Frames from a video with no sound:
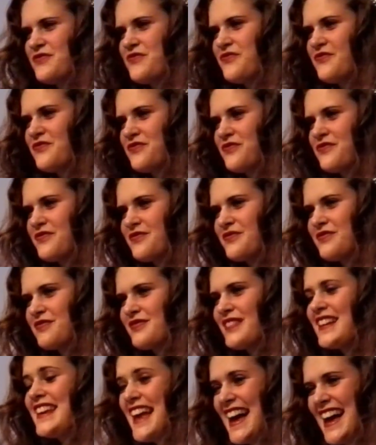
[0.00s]
they weren't
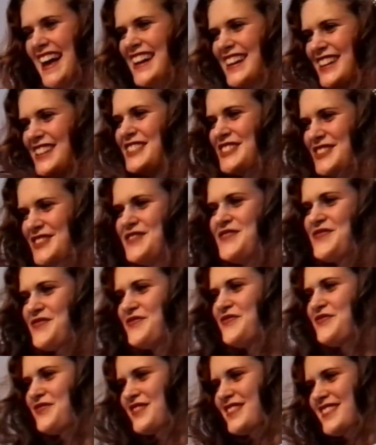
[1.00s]
beauty queens as
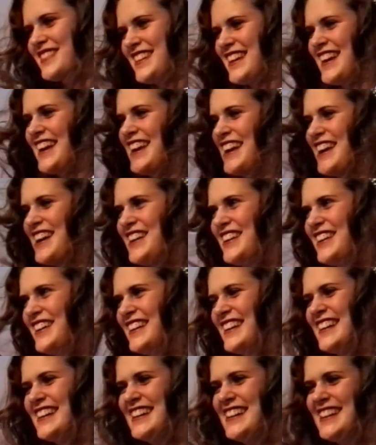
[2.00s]
such, some of them were
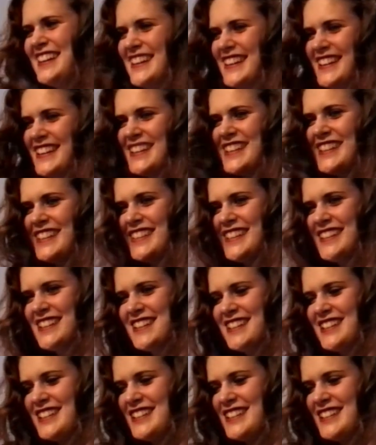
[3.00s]
particularly